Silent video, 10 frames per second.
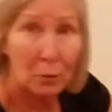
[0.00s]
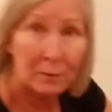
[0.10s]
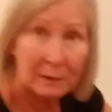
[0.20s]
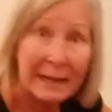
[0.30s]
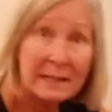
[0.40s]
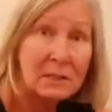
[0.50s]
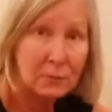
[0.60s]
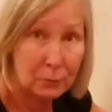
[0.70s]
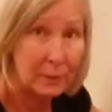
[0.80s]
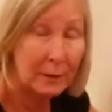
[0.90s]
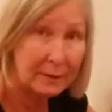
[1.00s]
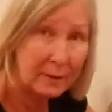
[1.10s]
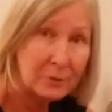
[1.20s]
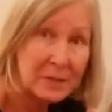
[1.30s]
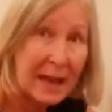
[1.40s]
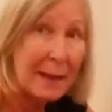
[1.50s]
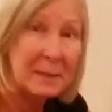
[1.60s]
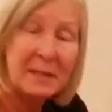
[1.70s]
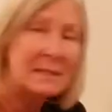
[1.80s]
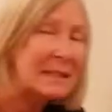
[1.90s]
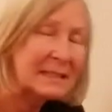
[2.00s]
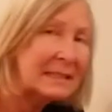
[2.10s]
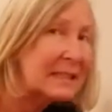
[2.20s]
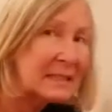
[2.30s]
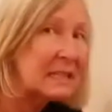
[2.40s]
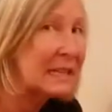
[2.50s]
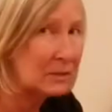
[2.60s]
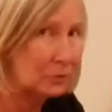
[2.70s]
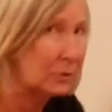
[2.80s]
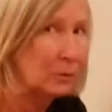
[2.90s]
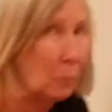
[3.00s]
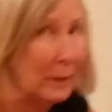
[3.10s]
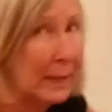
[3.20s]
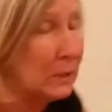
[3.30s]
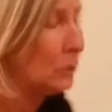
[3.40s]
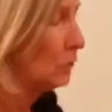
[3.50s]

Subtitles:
the legs for another time because that's not standard in what I do.